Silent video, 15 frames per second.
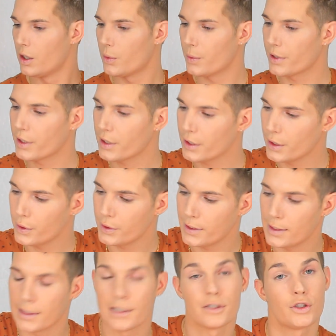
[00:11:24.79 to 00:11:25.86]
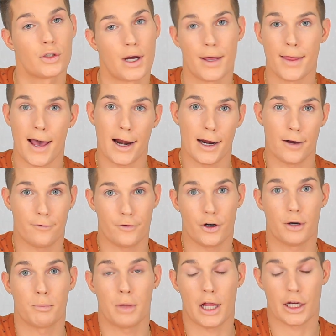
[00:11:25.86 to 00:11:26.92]
We're going to go ahead and try that out for
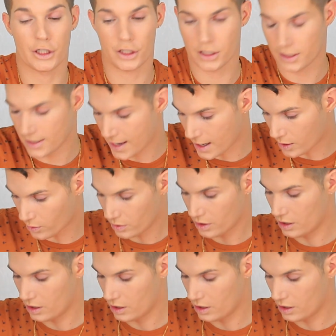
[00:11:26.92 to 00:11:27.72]
our blush. Now,